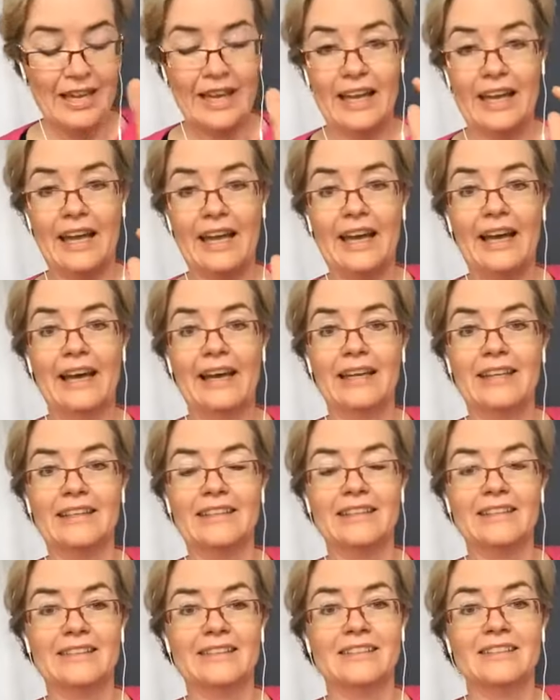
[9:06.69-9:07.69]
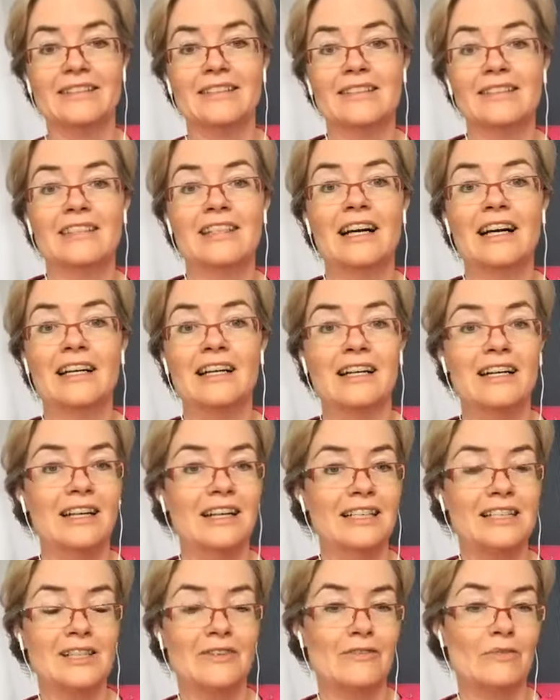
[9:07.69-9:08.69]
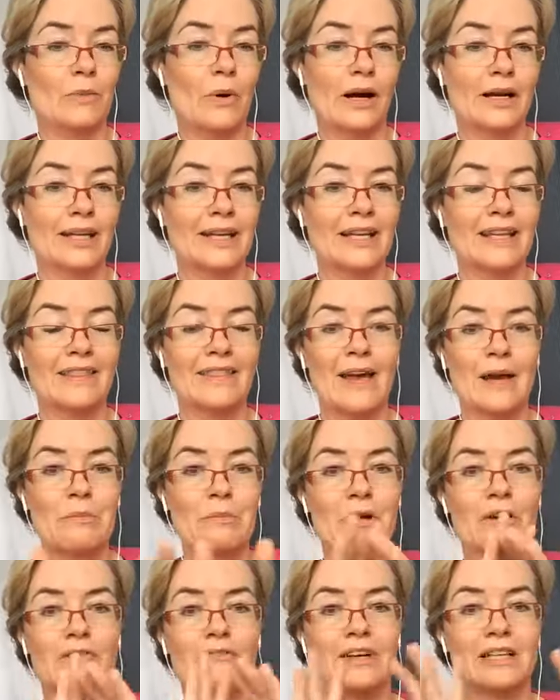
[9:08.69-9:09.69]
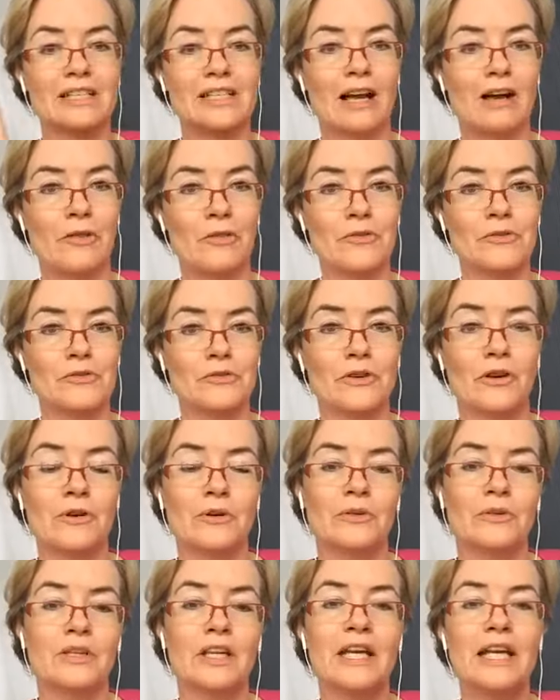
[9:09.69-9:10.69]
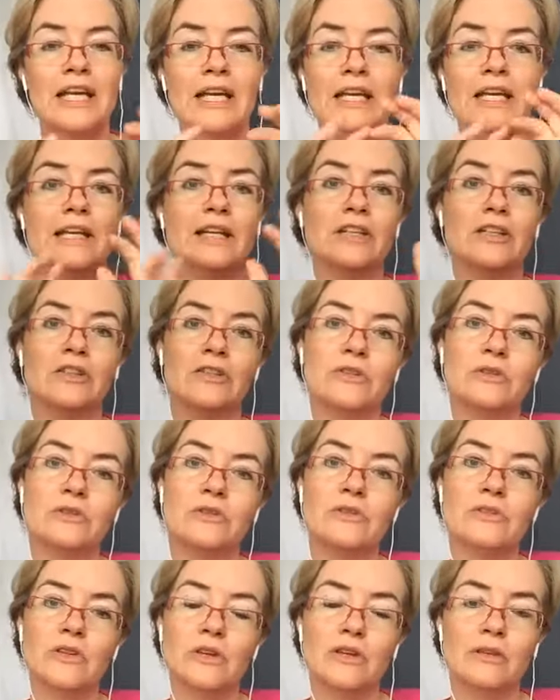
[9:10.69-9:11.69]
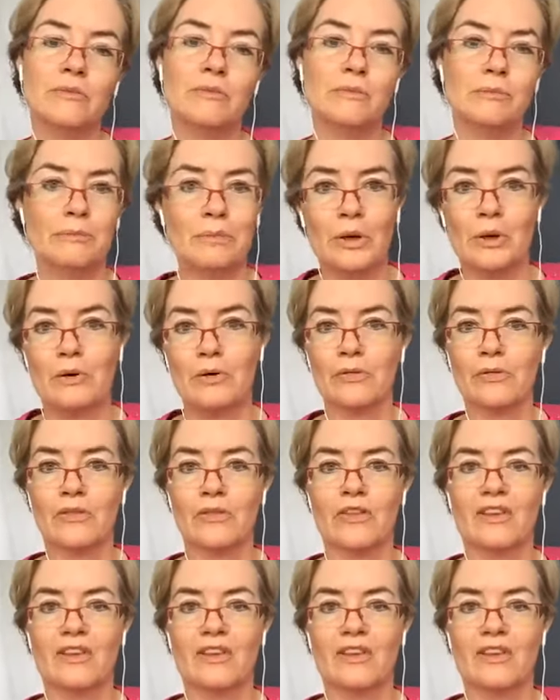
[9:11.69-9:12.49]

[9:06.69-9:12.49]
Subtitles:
And walking in that perfect health zone includes both.